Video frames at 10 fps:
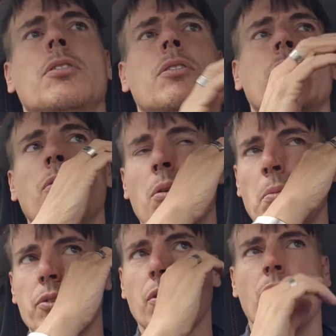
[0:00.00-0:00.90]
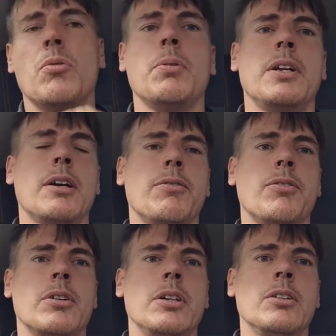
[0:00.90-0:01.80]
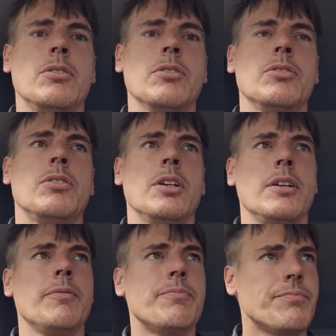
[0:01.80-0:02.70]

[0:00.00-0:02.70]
the normal scope, and therefore inducing